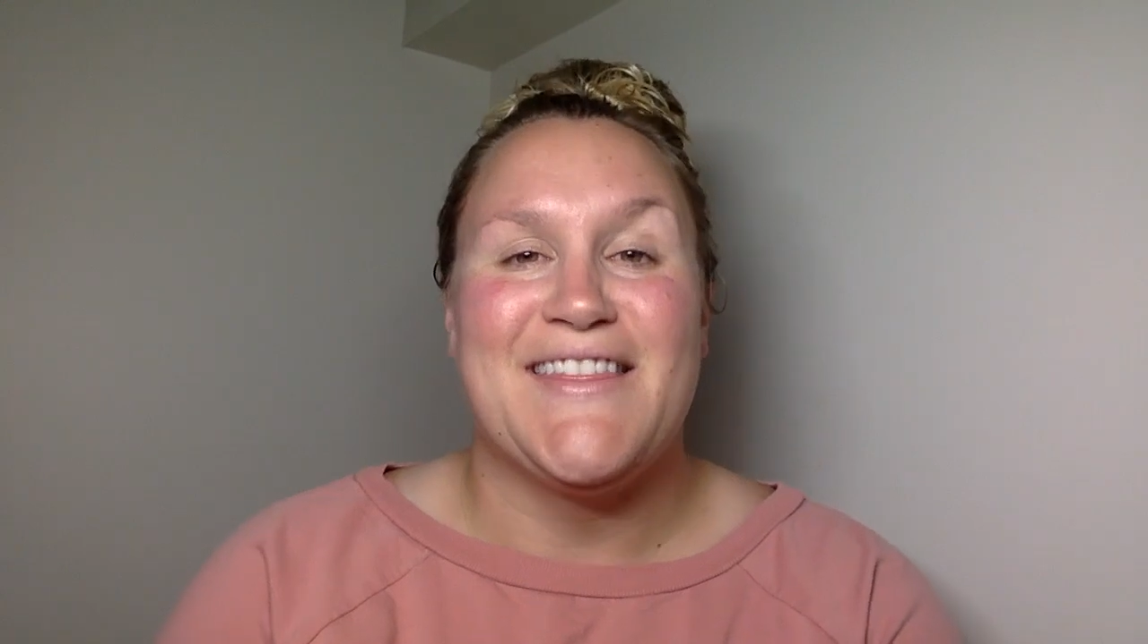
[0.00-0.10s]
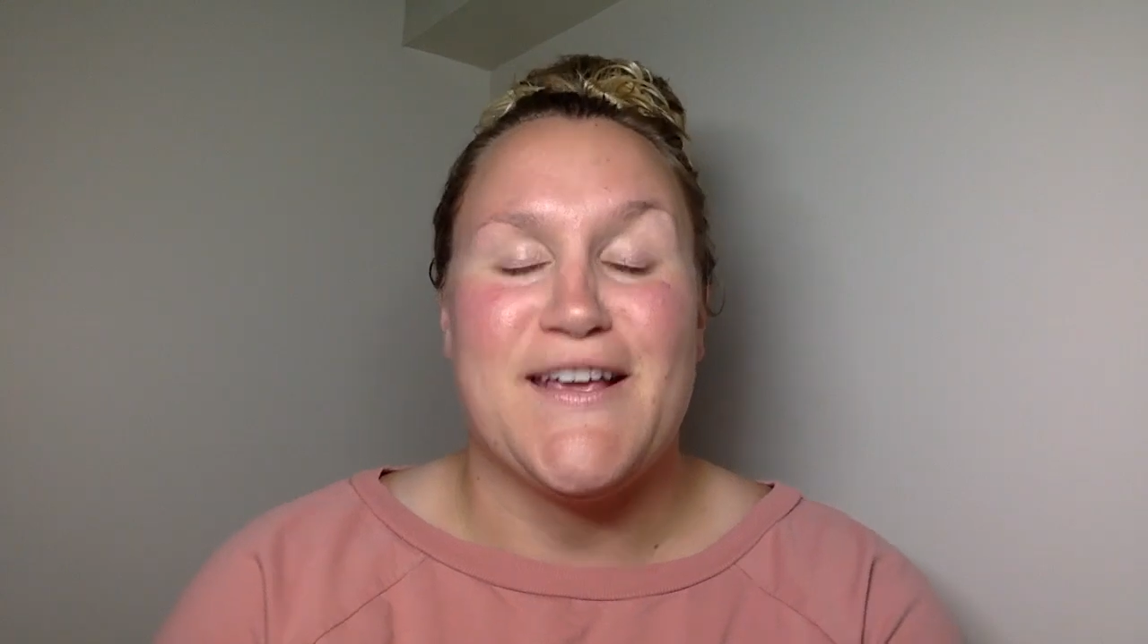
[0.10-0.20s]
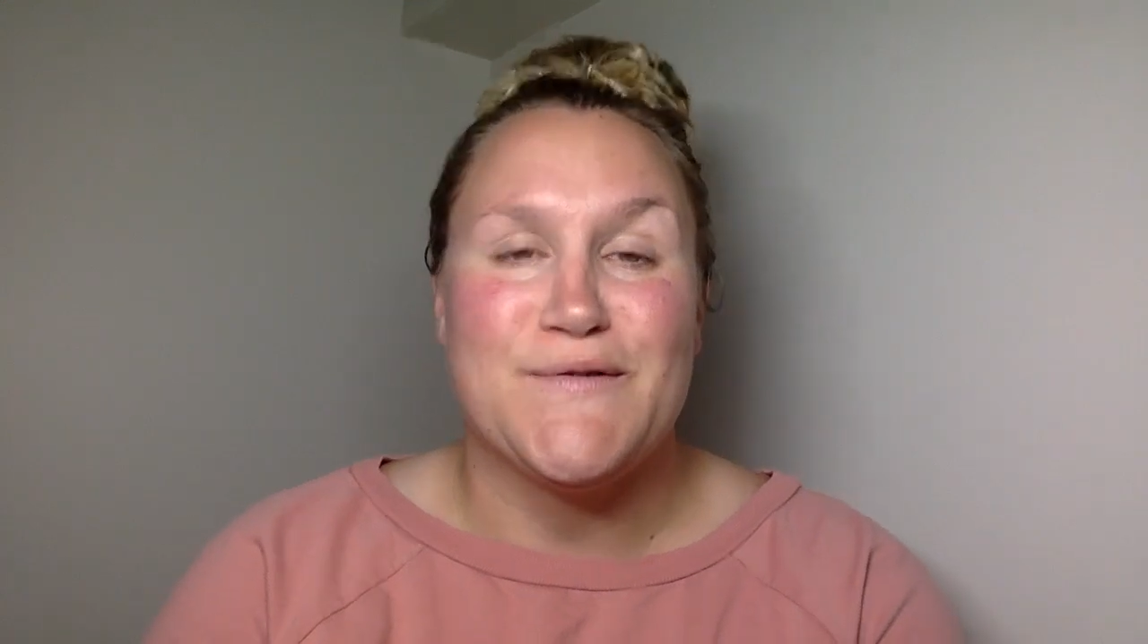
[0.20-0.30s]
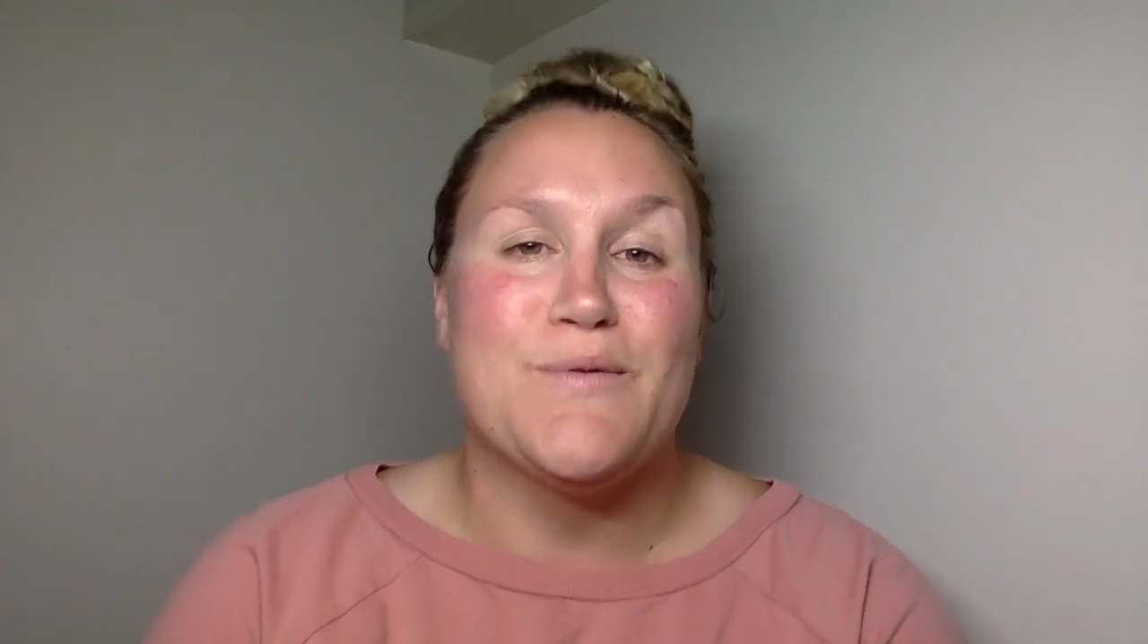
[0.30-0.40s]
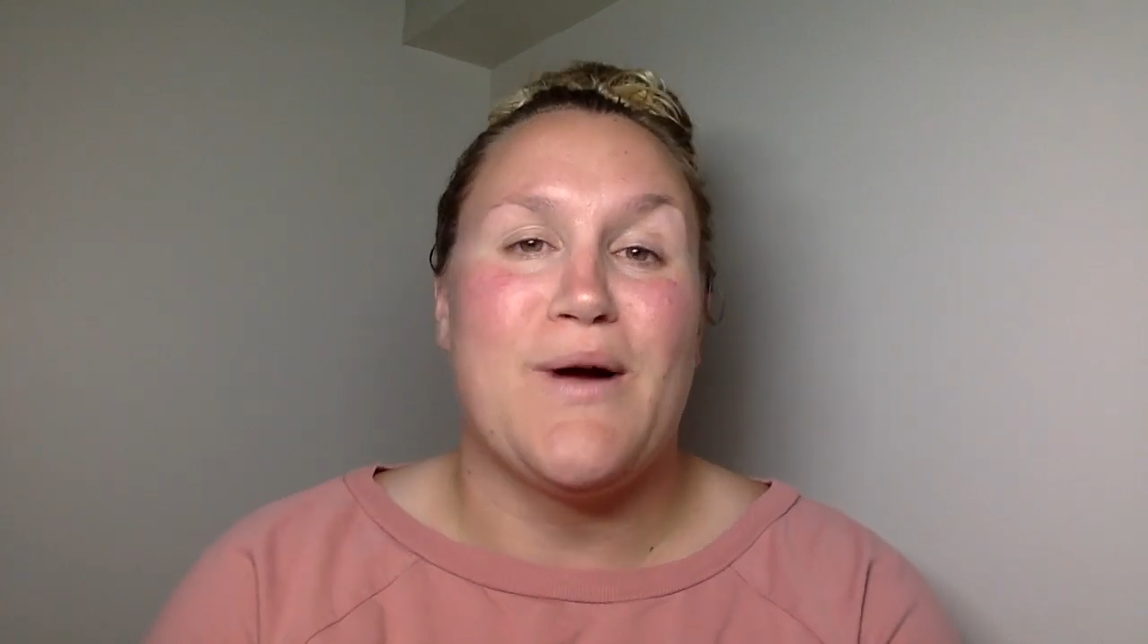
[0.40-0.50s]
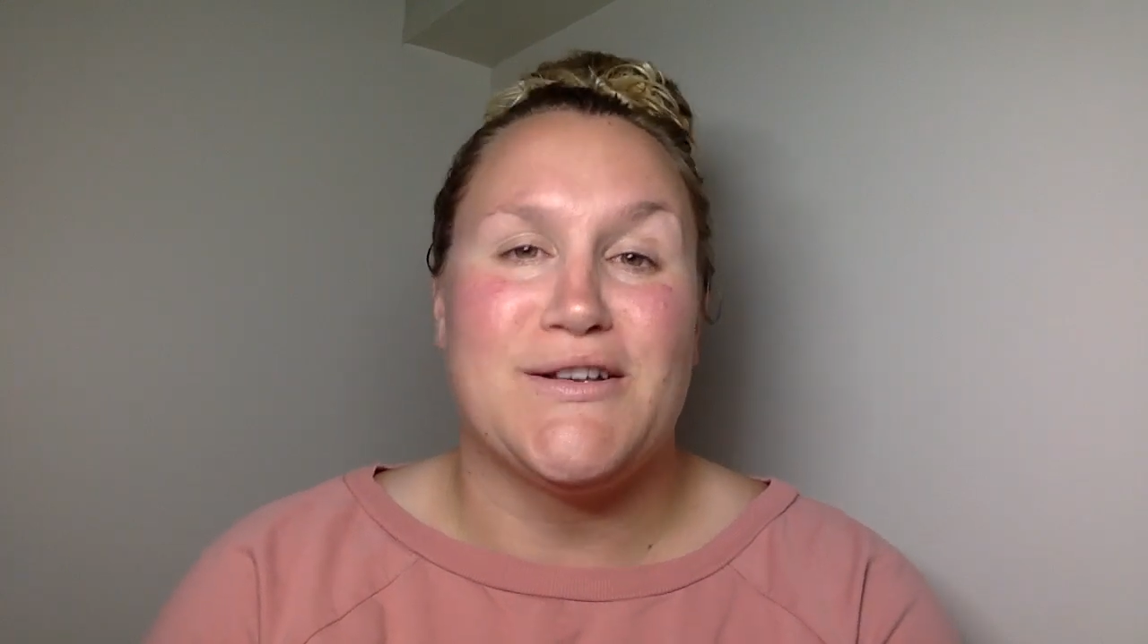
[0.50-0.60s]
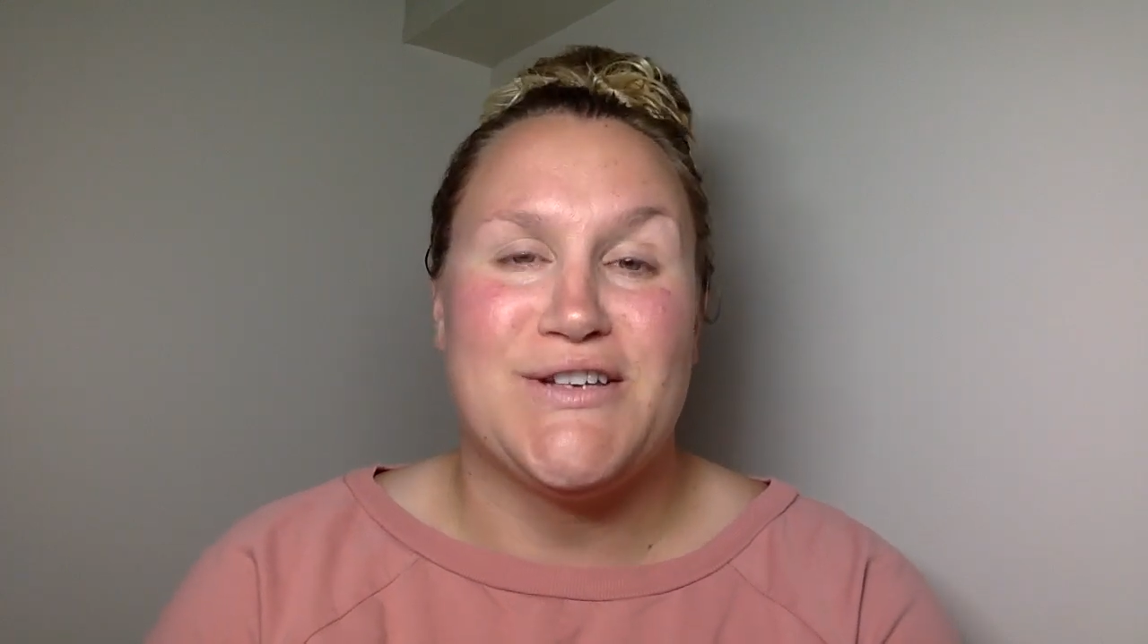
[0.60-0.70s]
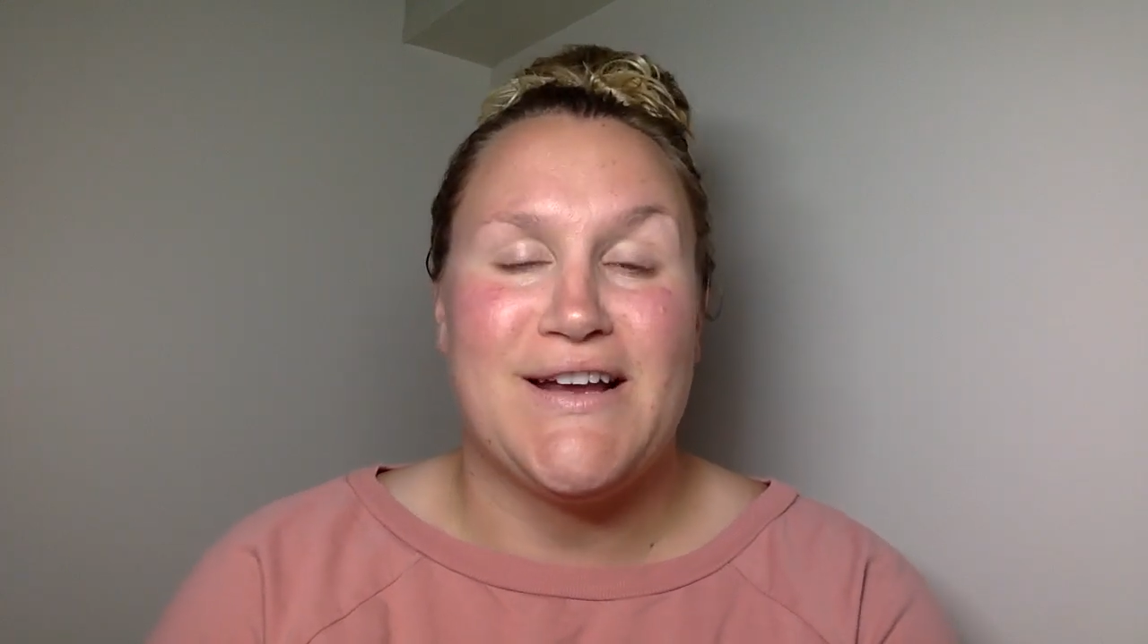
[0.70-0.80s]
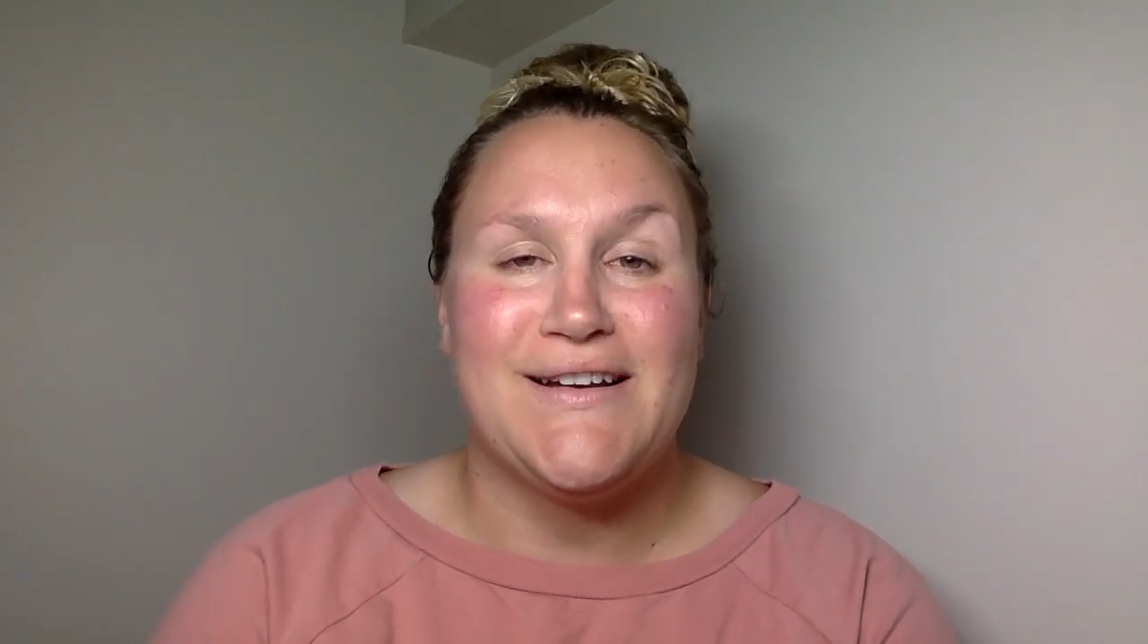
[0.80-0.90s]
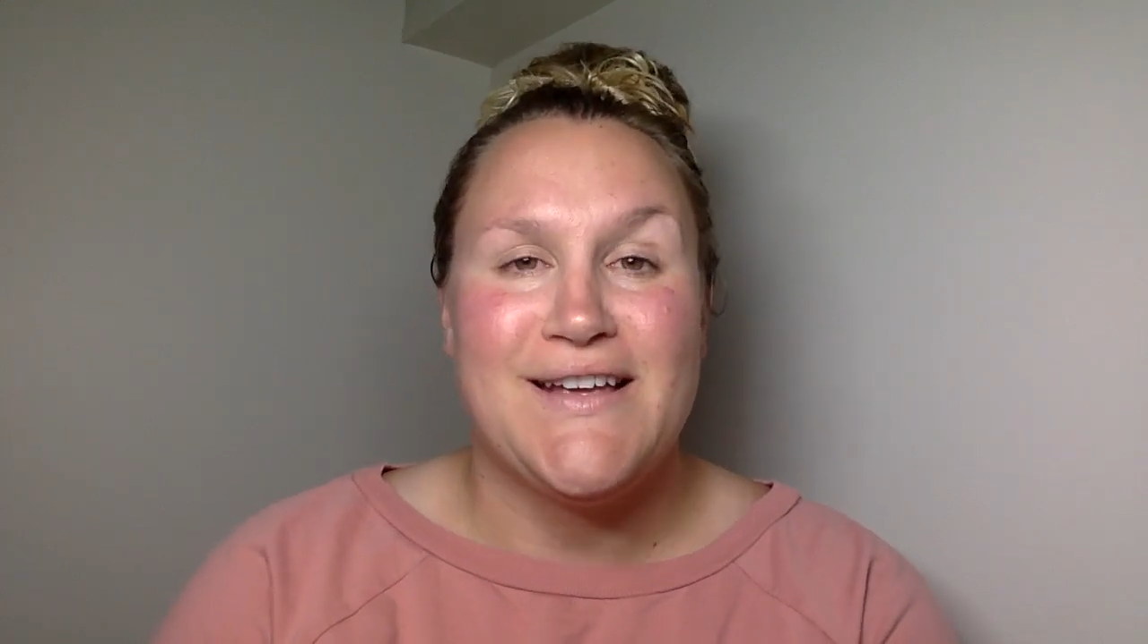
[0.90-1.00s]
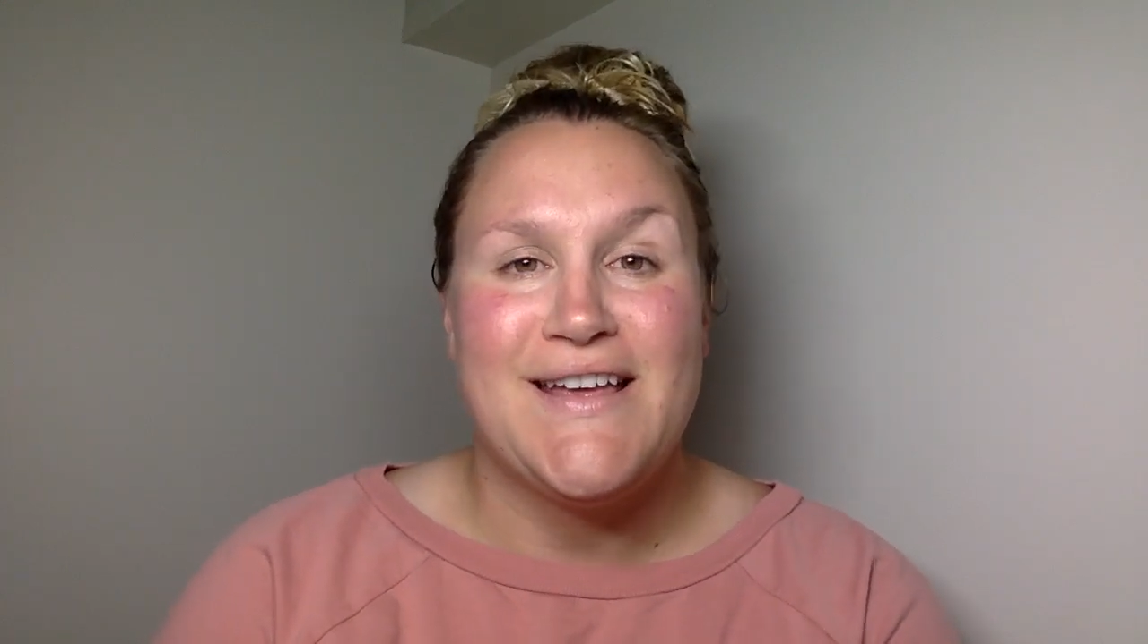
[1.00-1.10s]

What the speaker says: Thanks for watching,